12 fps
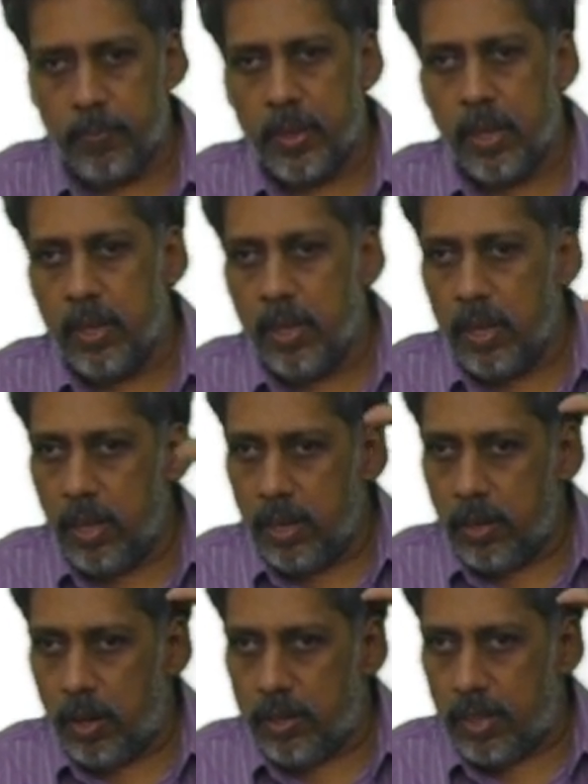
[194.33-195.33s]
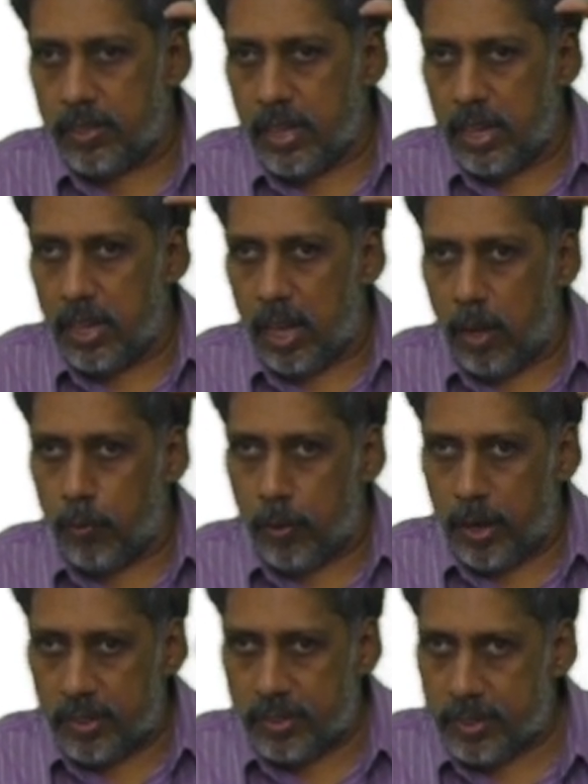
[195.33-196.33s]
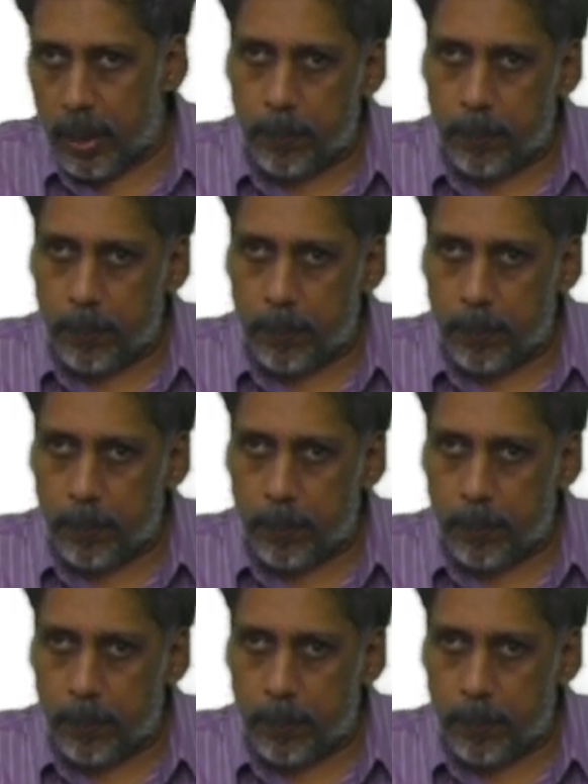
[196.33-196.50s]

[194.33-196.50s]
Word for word: Mm. Now, just see the first step.